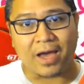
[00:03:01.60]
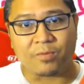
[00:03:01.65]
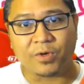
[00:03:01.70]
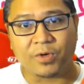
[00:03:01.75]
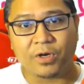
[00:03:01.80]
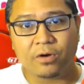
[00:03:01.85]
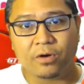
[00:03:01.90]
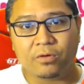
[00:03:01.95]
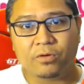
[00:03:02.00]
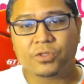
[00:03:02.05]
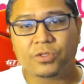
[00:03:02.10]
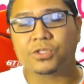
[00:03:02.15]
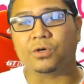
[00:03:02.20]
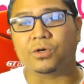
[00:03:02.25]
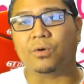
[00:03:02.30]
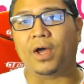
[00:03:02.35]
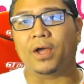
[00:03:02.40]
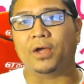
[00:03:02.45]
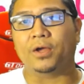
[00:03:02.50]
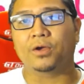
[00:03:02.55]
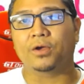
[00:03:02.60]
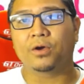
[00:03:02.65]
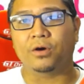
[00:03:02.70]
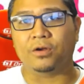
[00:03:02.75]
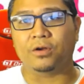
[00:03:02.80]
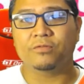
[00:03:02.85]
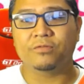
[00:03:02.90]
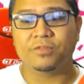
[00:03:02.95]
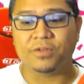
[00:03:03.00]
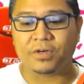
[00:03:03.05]
ago, so I
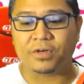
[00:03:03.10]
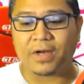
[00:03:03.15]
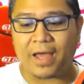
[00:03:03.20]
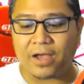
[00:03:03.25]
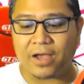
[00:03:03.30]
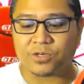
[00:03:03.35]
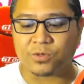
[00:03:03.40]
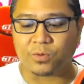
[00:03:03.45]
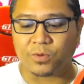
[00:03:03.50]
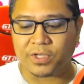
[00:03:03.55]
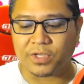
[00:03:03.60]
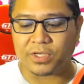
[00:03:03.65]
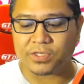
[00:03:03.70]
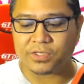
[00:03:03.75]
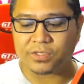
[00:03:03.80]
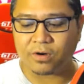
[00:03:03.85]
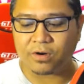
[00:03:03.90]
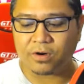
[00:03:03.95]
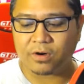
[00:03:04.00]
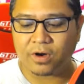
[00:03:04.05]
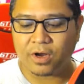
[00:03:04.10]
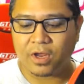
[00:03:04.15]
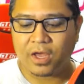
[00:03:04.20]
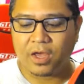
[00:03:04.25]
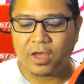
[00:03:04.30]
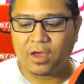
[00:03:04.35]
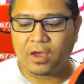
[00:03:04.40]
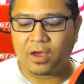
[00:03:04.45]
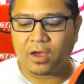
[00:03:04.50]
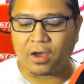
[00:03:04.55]
could have done an actual Kickstarter.
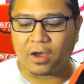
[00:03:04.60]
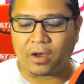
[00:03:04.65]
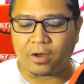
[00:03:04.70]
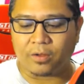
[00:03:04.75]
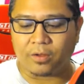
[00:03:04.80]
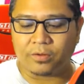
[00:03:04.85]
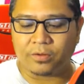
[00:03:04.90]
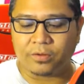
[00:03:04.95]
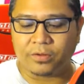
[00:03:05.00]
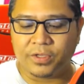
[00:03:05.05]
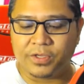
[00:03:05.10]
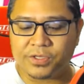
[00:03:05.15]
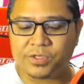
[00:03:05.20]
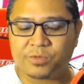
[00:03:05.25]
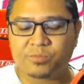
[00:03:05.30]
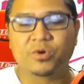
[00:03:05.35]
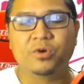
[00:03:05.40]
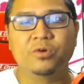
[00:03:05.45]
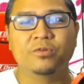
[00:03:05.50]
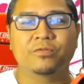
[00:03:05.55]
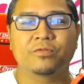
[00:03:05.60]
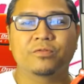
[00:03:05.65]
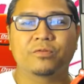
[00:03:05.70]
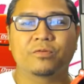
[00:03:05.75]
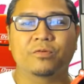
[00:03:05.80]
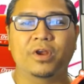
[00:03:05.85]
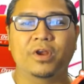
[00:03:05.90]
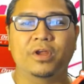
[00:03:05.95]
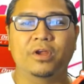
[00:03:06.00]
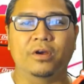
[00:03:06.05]
This is proof
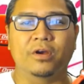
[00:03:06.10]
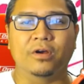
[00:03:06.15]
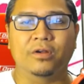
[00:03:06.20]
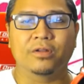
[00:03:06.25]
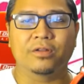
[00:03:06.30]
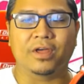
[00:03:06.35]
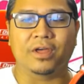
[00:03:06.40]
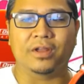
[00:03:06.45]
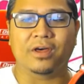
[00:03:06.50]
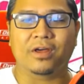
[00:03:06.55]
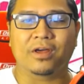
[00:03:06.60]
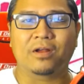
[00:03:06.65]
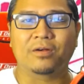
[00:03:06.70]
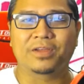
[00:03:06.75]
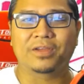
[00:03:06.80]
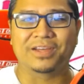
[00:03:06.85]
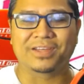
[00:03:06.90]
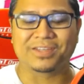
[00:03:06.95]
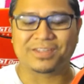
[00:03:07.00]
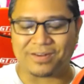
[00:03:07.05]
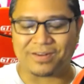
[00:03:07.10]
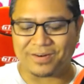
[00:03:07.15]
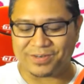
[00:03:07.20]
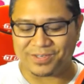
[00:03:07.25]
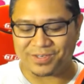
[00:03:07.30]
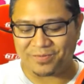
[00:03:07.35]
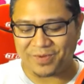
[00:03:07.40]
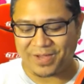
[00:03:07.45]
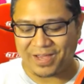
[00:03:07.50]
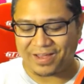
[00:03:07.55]
right here that not all
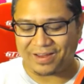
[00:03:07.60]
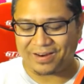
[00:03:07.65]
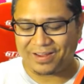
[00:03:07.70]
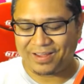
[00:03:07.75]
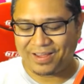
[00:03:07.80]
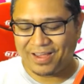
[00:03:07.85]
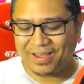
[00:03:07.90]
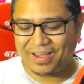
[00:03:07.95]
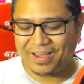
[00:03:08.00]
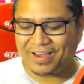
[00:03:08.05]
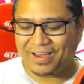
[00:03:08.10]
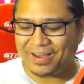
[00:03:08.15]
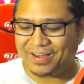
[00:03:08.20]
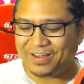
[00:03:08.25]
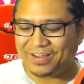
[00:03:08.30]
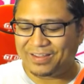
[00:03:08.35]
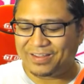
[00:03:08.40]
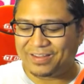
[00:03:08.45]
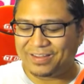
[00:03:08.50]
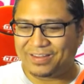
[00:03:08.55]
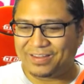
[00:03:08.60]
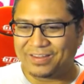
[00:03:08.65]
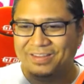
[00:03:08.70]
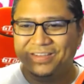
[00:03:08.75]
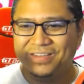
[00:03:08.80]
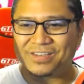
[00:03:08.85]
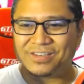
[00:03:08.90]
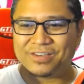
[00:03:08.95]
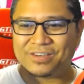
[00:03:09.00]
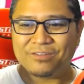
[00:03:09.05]
Kickstarters are bad.
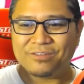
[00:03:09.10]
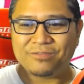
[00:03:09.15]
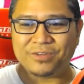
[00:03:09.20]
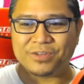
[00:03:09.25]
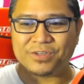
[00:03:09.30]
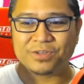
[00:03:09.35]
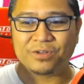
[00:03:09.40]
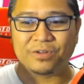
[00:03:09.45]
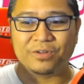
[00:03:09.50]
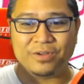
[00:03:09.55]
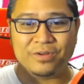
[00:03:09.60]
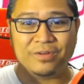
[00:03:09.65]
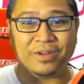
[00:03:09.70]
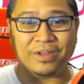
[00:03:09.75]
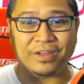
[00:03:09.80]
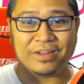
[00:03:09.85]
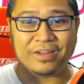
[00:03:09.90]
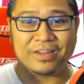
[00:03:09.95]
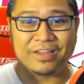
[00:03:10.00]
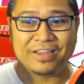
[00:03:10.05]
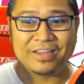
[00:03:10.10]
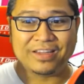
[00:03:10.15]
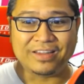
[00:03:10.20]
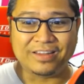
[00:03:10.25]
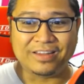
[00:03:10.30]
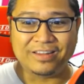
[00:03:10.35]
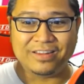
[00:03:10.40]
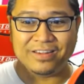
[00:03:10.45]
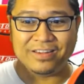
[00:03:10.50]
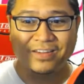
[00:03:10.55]
This is a physical unit.
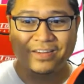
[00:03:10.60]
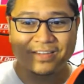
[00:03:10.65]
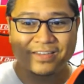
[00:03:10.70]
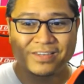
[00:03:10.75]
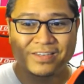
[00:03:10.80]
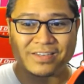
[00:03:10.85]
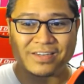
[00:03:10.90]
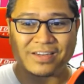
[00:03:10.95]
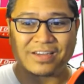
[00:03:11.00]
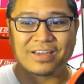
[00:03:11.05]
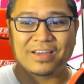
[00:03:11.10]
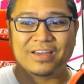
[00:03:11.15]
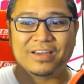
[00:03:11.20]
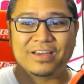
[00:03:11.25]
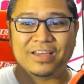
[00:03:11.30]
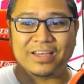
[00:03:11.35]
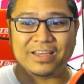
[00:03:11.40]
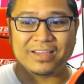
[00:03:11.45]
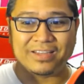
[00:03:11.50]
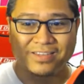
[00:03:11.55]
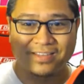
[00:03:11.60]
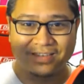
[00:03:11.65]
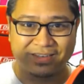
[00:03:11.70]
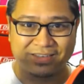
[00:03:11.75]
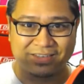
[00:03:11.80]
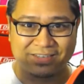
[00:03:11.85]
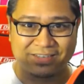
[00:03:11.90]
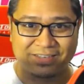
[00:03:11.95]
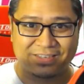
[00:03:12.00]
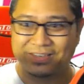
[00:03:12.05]
This
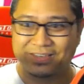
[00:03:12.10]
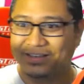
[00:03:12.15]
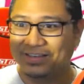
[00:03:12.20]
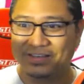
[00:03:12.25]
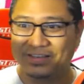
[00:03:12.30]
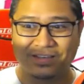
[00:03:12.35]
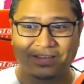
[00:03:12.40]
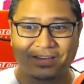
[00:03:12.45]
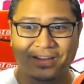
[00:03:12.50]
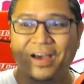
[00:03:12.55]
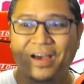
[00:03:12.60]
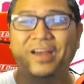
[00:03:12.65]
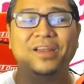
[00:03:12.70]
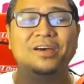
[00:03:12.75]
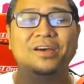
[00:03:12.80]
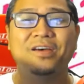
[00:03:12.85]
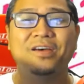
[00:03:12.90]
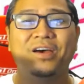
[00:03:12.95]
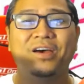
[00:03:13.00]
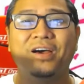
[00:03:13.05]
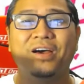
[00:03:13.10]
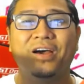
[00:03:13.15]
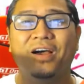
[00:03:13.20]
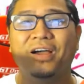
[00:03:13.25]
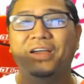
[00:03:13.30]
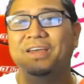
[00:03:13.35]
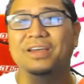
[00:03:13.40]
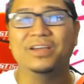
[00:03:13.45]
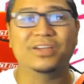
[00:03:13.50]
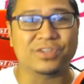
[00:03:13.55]
exists. This is not
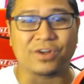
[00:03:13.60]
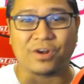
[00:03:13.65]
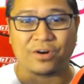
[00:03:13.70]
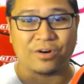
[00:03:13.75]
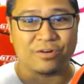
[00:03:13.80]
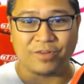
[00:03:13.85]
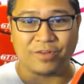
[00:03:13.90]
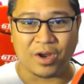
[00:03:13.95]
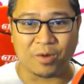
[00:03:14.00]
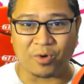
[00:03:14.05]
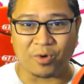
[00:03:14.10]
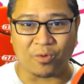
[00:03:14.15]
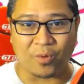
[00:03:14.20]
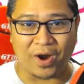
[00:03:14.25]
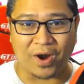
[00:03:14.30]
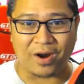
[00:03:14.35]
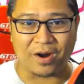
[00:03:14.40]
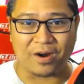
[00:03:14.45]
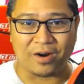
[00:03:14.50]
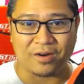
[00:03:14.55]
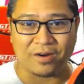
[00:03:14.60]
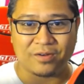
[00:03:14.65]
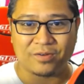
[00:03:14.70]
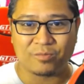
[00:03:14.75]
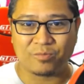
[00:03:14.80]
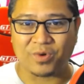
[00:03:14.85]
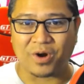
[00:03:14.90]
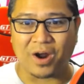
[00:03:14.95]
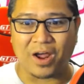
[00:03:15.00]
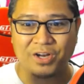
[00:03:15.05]
a Kickstarter vaporware
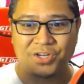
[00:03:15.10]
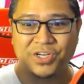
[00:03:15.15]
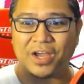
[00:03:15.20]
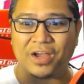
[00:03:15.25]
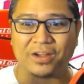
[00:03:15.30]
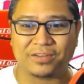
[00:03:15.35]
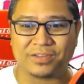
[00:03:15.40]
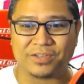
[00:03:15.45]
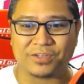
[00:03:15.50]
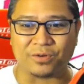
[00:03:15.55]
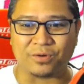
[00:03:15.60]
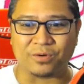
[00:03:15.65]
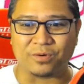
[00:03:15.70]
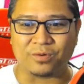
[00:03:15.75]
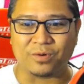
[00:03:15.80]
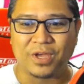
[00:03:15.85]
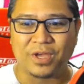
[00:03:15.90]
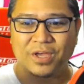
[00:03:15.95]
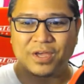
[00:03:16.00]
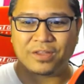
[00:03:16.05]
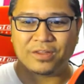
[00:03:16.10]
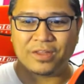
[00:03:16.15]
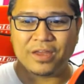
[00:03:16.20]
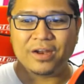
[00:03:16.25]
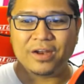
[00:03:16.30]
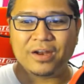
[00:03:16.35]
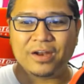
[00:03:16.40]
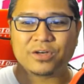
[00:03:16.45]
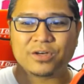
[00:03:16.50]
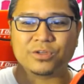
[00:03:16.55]
project. So they
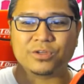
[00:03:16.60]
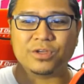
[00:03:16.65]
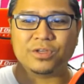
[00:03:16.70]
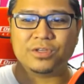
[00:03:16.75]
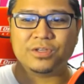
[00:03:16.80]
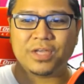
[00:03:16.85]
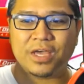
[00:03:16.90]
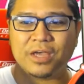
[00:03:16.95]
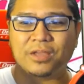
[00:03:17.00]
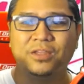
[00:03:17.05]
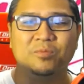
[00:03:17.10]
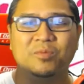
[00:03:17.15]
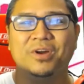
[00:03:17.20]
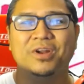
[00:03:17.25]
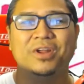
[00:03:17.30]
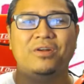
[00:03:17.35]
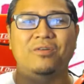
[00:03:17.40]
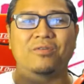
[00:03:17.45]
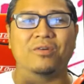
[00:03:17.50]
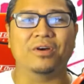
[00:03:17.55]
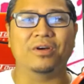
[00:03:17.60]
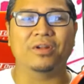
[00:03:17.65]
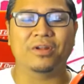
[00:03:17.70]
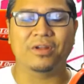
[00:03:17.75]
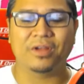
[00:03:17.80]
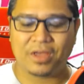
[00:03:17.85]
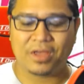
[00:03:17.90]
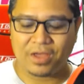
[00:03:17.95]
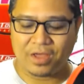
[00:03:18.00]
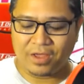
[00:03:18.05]
didn't actually take the money and
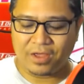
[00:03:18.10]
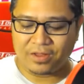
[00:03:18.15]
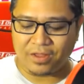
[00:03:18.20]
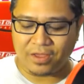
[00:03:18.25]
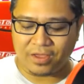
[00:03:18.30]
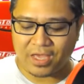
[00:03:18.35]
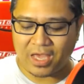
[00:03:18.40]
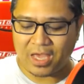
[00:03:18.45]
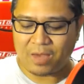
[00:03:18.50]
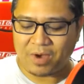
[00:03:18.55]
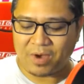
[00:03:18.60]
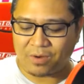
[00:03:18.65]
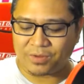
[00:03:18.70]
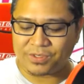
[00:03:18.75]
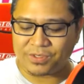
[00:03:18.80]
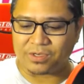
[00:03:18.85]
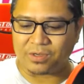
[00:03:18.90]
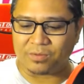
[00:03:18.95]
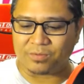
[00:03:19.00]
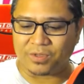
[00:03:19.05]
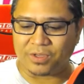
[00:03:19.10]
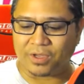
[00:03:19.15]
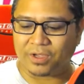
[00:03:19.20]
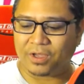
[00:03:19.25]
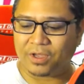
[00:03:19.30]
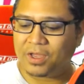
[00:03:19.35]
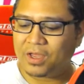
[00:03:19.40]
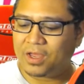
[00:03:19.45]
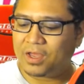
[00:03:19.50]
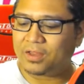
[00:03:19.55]
run. They came out with
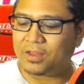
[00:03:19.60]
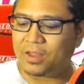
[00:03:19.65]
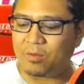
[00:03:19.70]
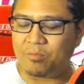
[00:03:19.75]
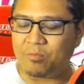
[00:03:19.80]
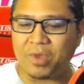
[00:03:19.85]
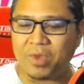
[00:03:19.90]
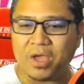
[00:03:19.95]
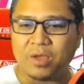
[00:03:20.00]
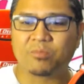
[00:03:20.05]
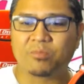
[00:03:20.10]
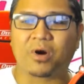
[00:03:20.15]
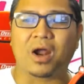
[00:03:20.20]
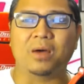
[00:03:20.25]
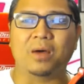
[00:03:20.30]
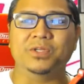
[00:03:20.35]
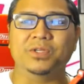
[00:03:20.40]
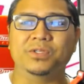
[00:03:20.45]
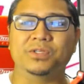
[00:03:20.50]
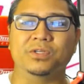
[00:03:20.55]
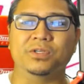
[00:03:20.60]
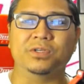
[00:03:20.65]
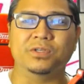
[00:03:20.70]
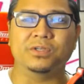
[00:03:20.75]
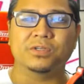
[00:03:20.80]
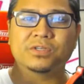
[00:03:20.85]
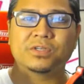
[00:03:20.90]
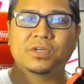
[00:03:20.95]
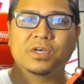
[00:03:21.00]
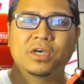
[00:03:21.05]
something. They made
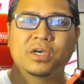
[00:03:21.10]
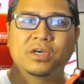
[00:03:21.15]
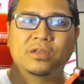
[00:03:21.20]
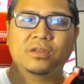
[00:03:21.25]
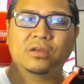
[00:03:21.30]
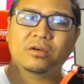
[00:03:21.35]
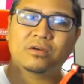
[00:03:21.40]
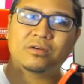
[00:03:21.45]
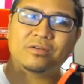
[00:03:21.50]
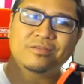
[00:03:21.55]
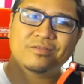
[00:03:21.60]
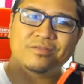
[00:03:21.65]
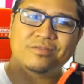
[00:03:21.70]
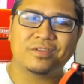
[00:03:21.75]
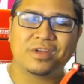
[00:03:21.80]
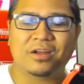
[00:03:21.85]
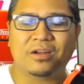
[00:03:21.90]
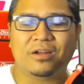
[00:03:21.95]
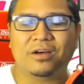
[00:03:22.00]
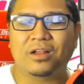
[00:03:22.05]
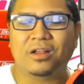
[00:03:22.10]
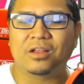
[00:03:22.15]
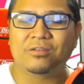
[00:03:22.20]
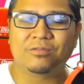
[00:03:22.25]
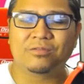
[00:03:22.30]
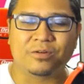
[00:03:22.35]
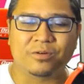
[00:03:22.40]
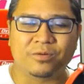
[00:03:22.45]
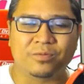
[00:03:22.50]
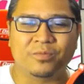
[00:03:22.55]
promises. Not all
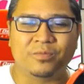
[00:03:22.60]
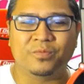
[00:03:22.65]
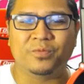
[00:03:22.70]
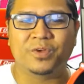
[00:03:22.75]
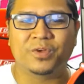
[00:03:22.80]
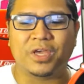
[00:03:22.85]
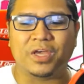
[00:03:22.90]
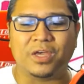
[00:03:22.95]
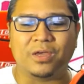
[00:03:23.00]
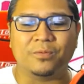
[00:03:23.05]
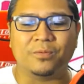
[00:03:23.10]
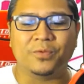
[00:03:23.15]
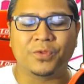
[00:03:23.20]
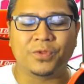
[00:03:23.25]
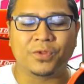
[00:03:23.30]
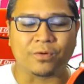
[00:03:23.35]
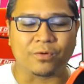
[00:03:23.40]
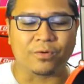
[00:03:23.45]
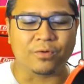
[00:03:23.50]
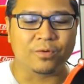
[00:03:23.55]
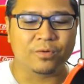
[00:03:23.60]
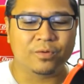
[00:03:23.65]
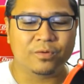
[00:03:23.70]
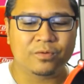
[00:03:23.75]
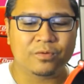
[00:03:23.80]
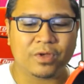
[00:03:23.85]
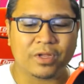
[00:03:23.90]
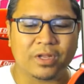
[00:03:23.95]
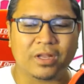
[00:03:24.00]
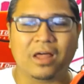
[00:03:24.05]
of them came through.
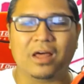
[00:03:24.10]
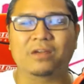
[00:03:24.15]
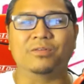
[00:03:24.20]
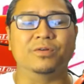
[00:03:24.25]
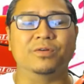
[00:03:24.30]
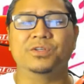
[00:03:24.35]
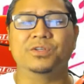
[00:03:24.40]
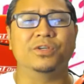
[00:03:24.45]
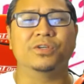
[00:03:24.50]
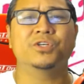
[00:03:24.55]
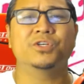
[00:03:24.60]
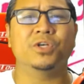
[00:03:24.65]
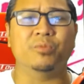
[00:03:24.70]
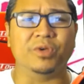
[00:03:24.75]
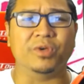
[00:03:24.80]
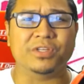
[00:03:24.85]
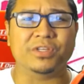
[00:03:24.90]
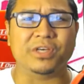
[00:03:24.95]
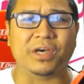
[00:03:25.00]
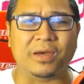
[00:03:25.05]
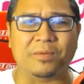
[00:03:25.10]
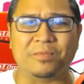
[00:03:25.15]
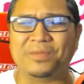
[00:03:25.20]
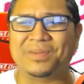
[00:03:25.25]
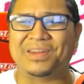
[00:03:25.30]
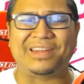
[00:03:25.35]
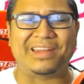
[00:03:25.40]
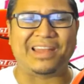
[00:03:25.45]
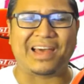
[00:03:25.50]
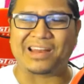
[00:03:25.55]
A lot of it was just shipping time.
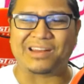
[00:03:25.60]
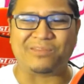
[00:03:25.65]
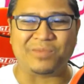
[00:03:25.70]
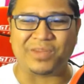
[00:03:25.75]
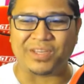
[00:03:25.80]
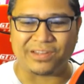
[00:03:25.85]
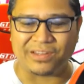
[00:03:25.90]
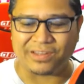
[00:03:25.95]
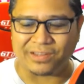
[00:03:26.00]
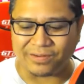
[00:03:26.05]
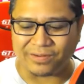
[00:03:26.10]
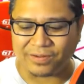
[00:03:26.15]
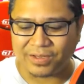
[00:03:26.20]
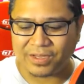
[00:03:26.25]
Not a big deal.